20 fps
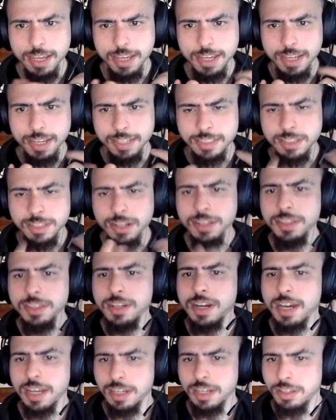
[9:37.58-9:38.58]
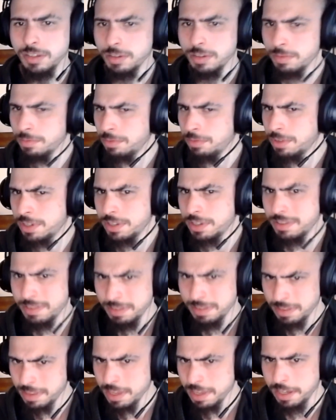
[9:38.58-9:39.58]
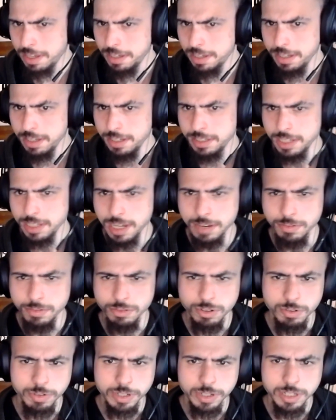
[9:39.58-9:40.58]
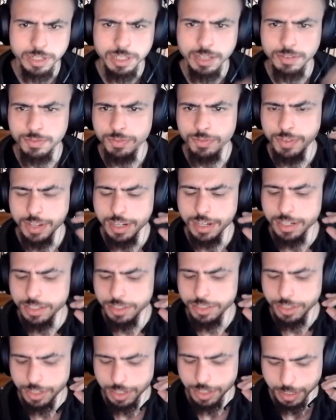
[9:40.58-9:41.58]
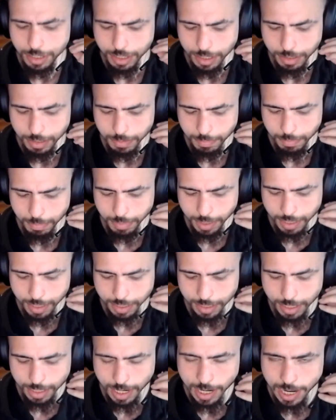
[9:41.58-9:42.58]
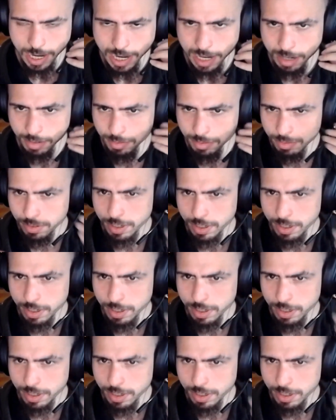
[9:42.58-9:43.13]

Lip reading: it's not that I don't think it's ever going to get finished, because I have